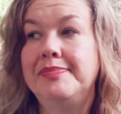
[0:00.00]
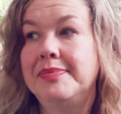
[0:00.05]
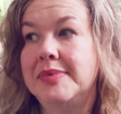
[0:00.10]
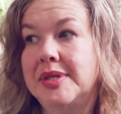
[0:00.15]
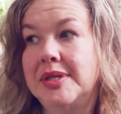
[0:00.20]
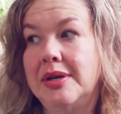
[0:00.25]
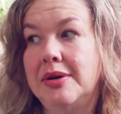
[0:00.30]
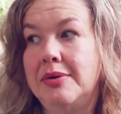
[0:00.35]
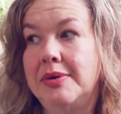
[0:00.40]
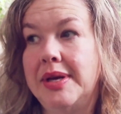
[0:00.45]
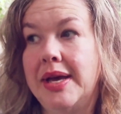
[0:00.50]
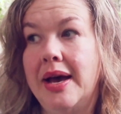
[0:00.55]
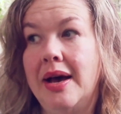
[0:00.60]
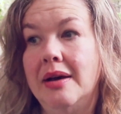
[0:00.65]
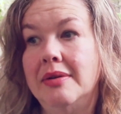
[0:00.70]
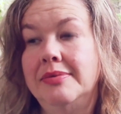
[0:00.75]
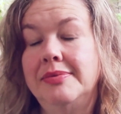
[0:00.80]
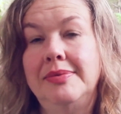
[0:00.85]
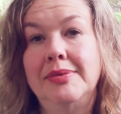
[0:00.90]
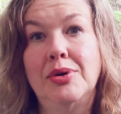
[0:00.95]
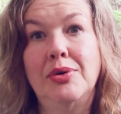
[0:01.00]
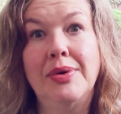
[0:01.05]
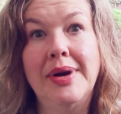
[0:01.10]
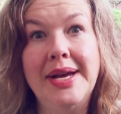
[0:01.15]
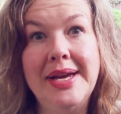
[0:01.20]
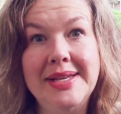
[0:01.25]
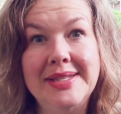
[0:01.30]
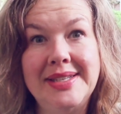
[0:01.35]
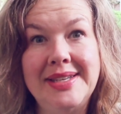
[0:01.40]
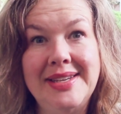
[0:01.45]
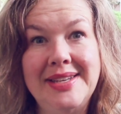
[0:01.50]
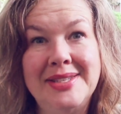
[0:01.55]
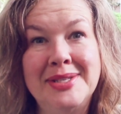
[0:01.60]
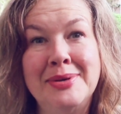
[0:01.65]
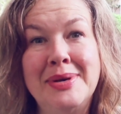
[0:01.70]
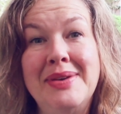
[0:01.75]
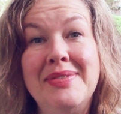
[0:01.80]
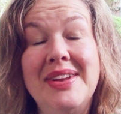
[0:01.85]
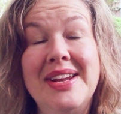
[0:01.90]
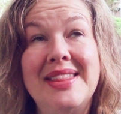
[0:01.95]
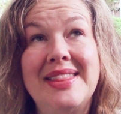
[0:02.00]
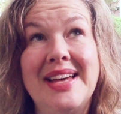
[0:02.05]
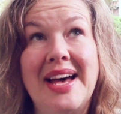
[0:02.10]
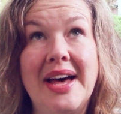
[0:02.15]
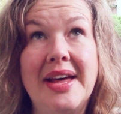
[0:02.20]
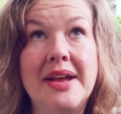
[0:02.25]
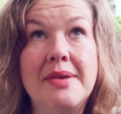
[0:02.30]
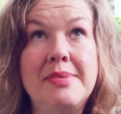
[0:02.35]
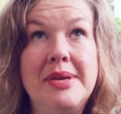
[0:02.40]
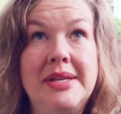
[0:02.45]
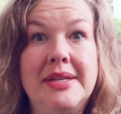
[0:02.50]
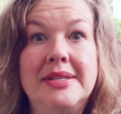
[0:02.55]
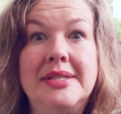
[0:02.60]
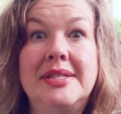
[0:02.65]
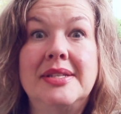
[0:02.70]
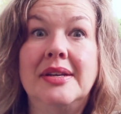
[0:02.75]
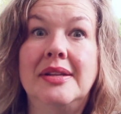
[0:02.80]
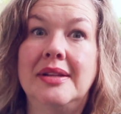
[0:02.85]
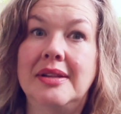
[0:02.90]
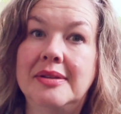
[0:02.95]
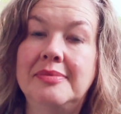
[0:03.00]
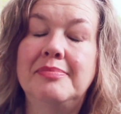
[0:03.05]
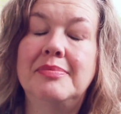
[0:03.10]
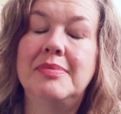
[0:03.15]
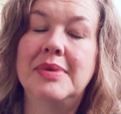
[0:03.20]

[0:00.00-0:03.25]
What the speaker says: So yeah, crazy. So even at that, I mean, it's still